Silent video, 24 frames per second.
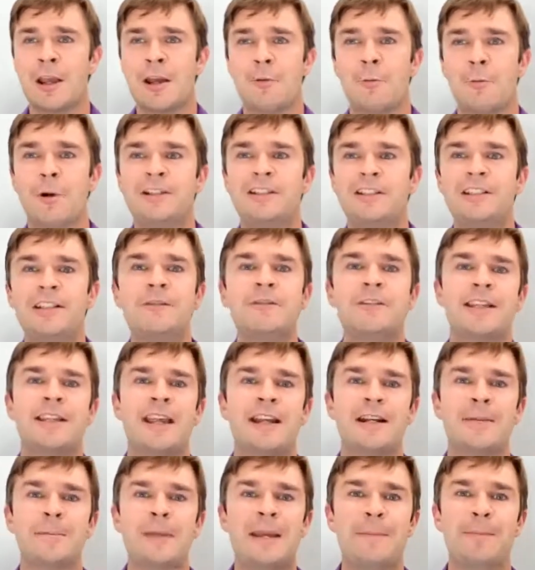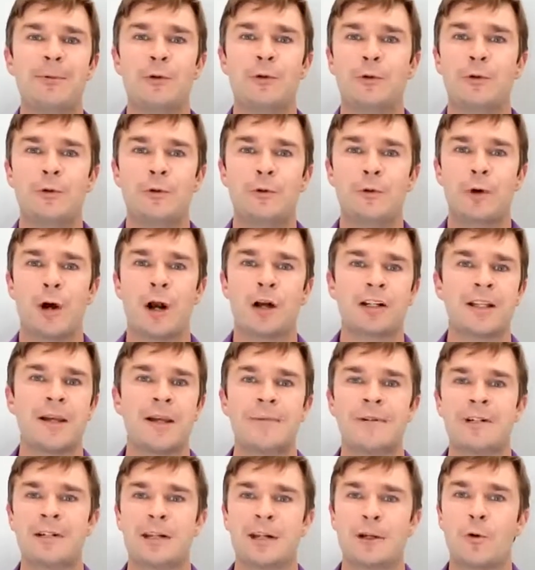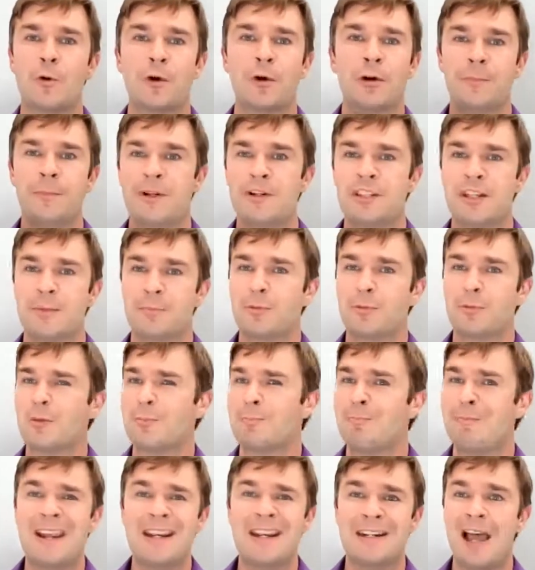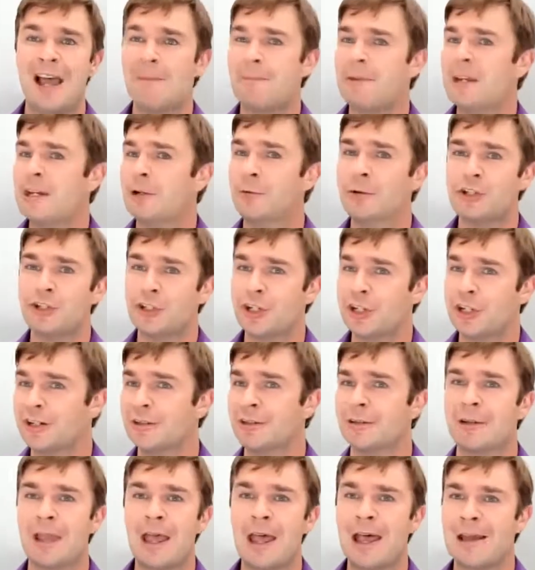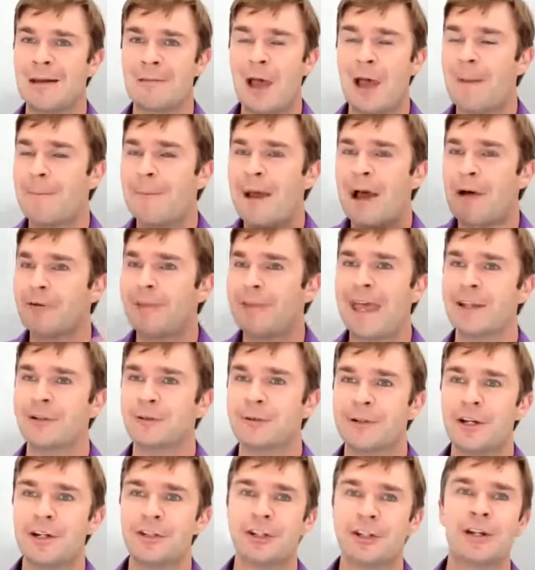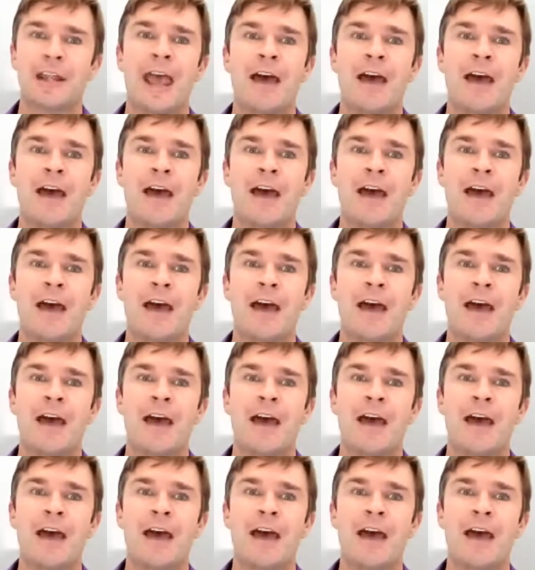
What do you say to people who are coming into choral music but may not be Christian about that tradition?